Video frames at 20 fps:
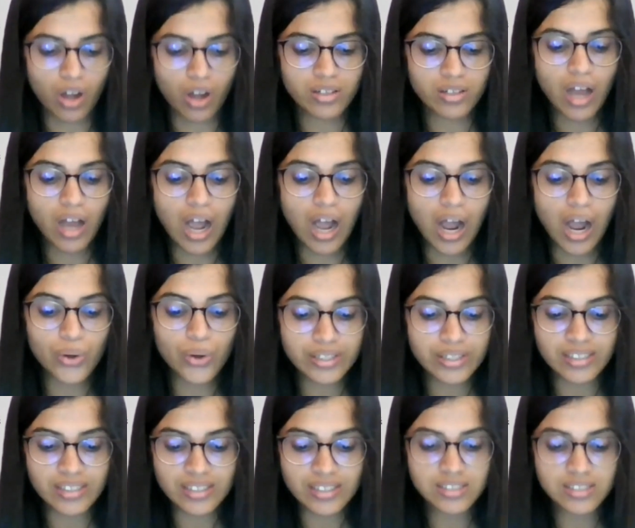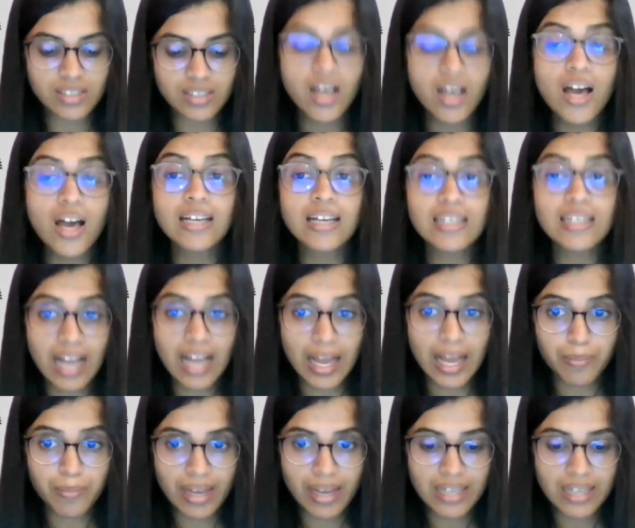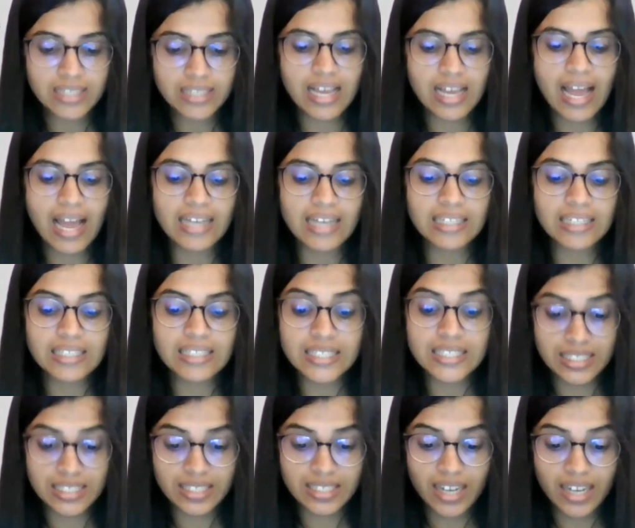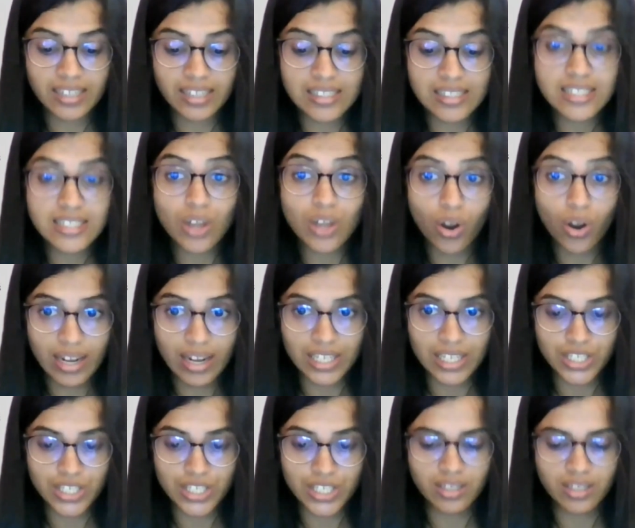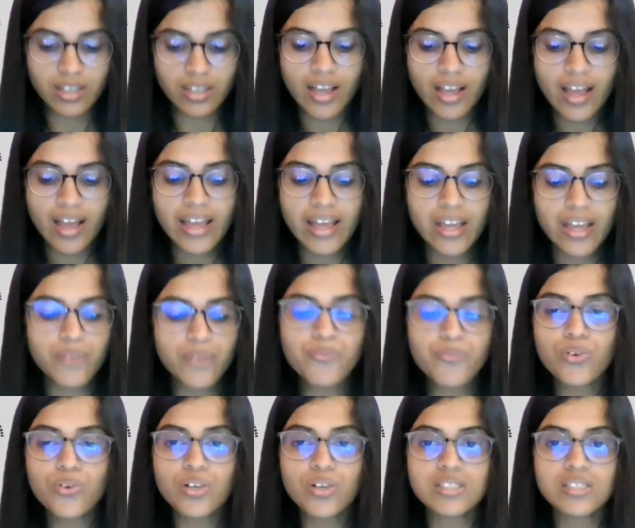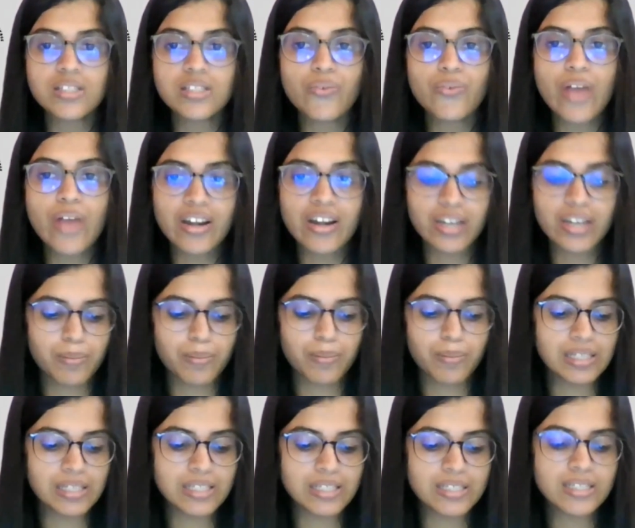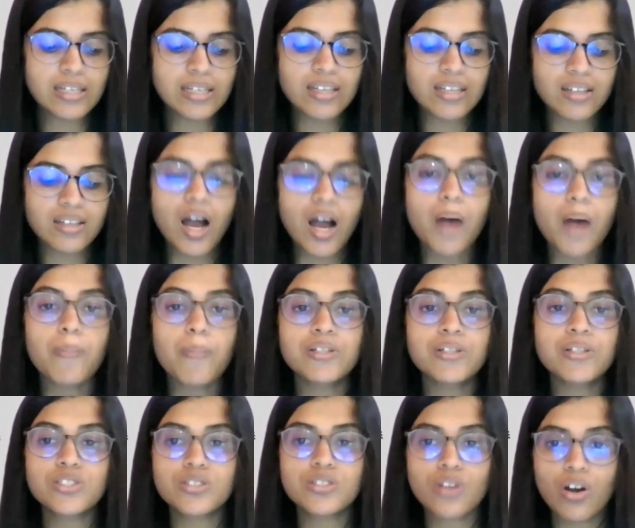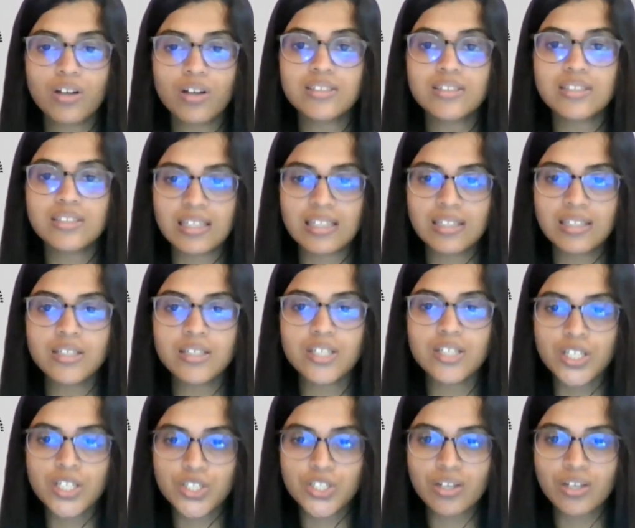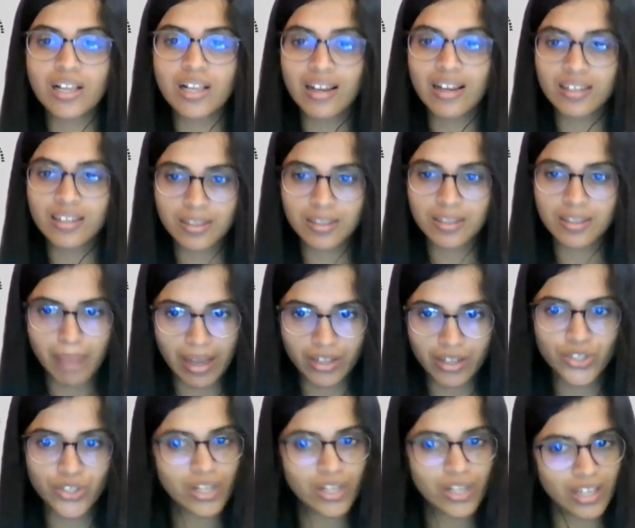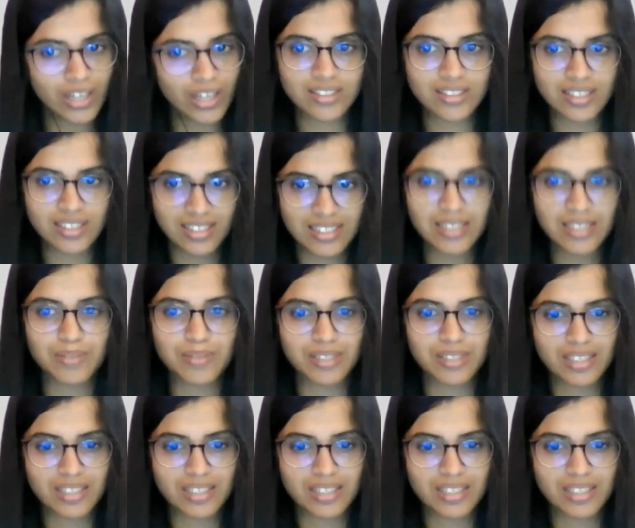on how does climate and intertidal zonation influence the variability in carbon stocks in Sri Lankan mangrove ecosystem?